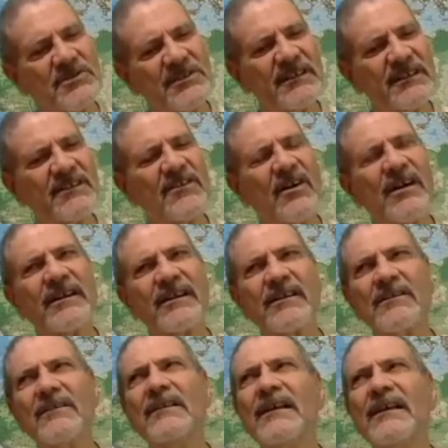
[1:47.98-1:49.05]
an article
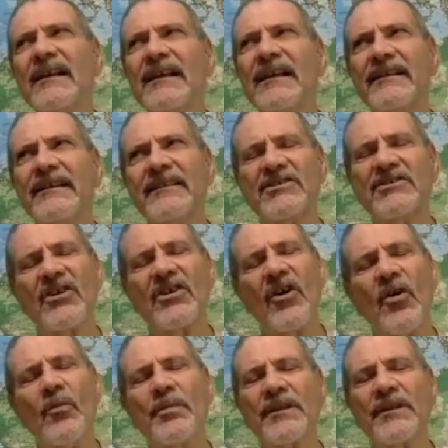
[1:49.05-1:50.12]
in the Jacobin
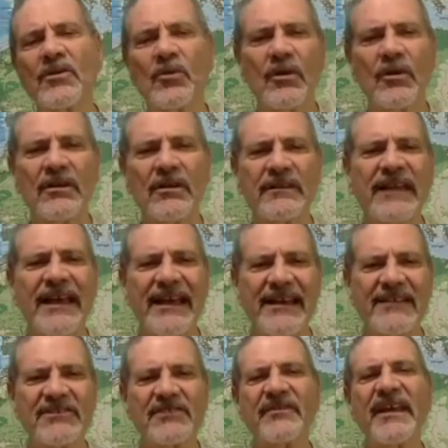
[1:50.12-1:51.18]
called Age of
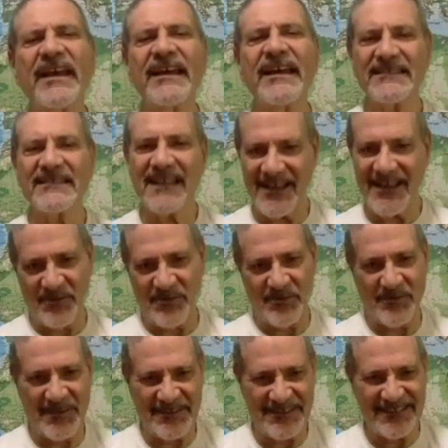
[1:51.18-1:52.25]
Anti
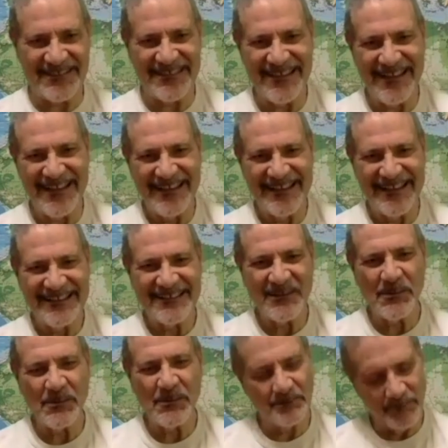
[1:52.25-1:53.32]
Humans. So,
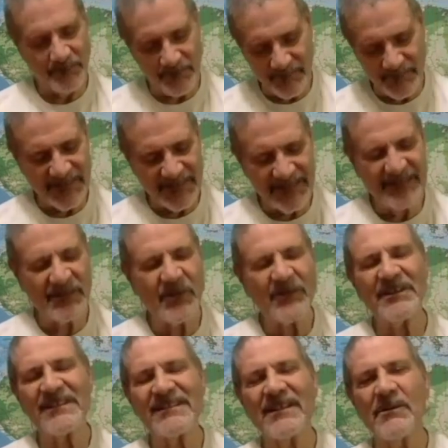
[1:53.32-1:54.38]
talk to us a
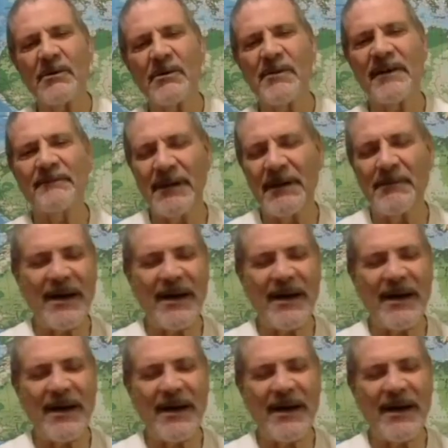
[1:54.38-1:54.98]
little bit about